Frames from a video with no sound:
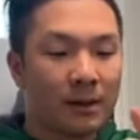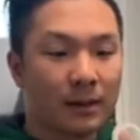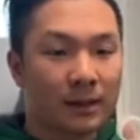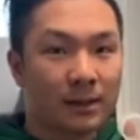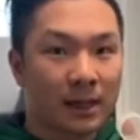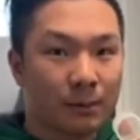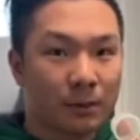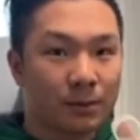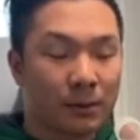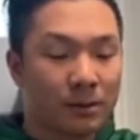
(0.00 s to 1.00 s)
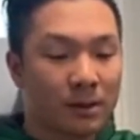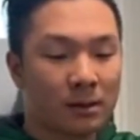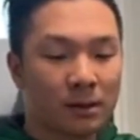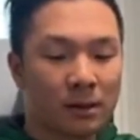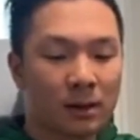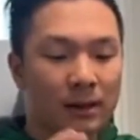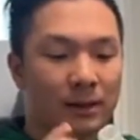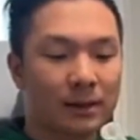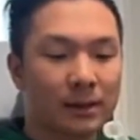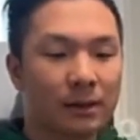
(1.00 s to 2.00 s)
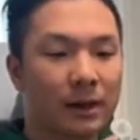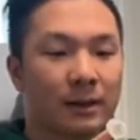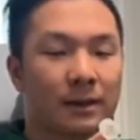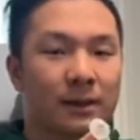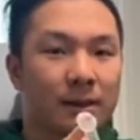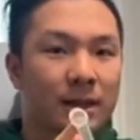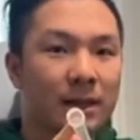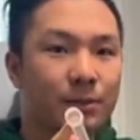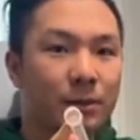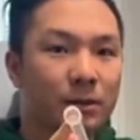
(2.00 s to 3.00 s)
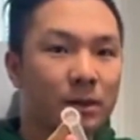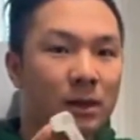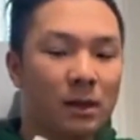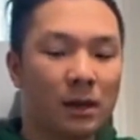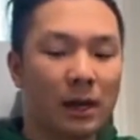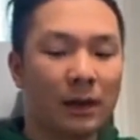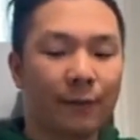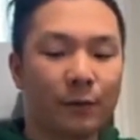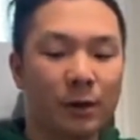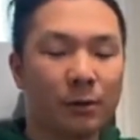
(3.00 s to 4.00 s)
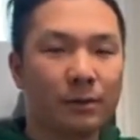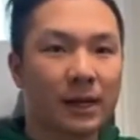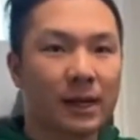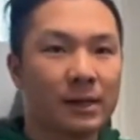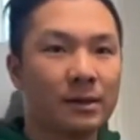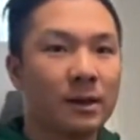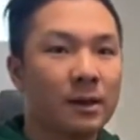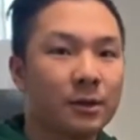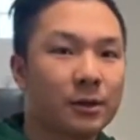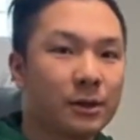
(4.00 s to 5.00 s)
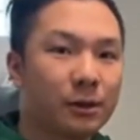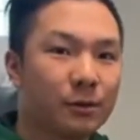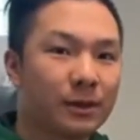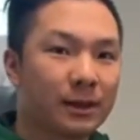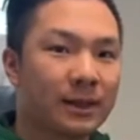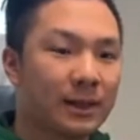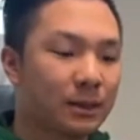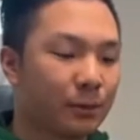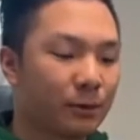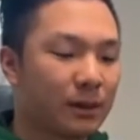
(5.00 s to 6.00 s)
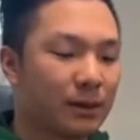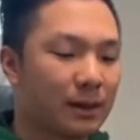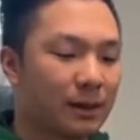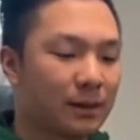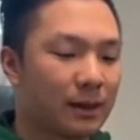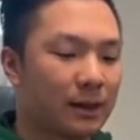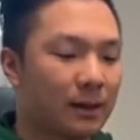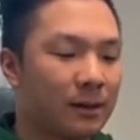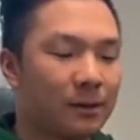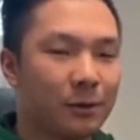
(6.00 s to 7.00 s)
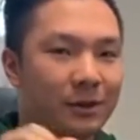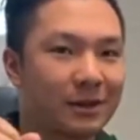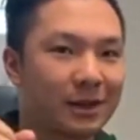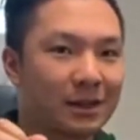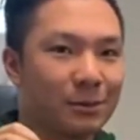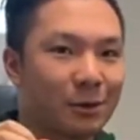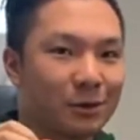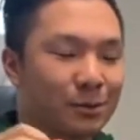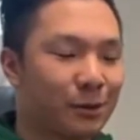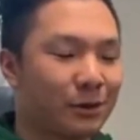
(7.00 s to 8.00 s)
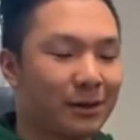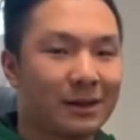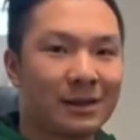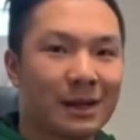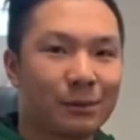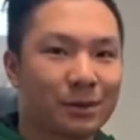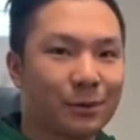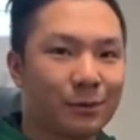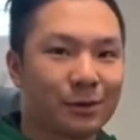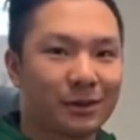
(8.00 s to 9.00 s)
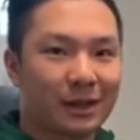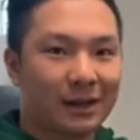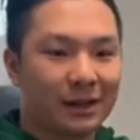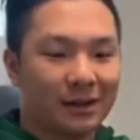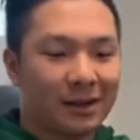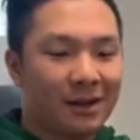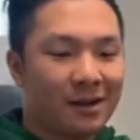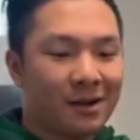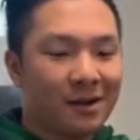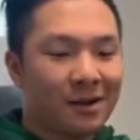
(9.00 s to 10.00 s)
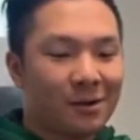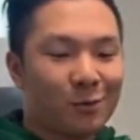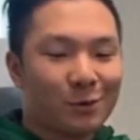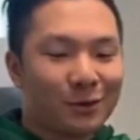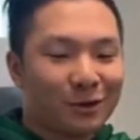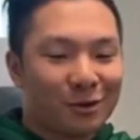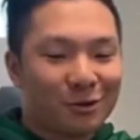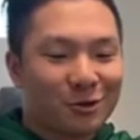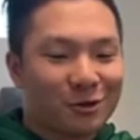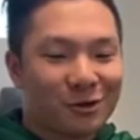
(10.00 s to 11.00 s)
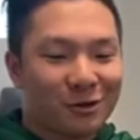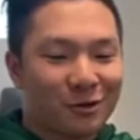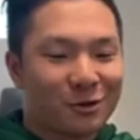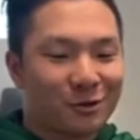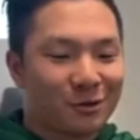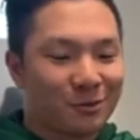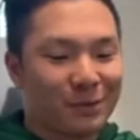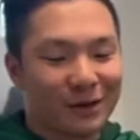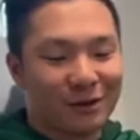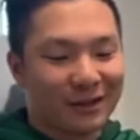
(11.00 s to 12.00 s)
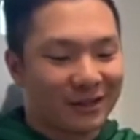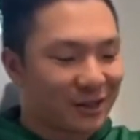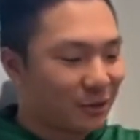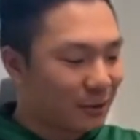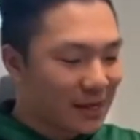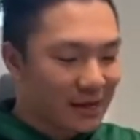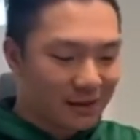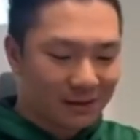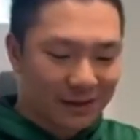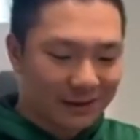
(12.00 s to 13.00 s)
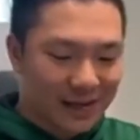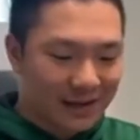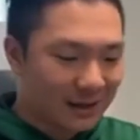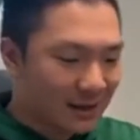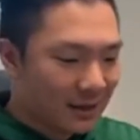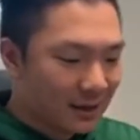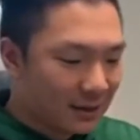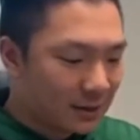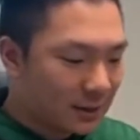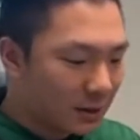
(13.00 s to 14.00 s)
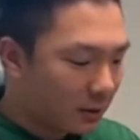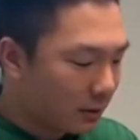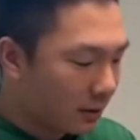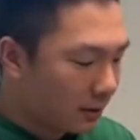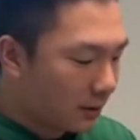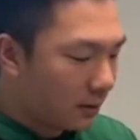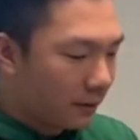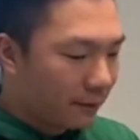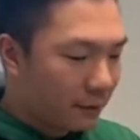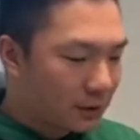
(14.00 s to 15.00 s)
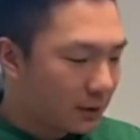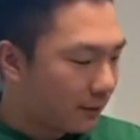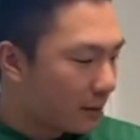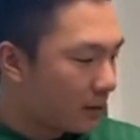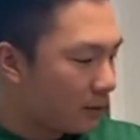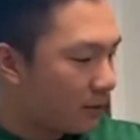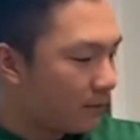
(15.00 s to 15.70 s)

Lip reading: this is tablespoons, it says here, and then this is teaspoons. And if you don't, then just use a teaspoon, and then which is like a smaller spoon, and then a tablespoon, which is like one with a larger bit on it. So yeah, like that. So first of all,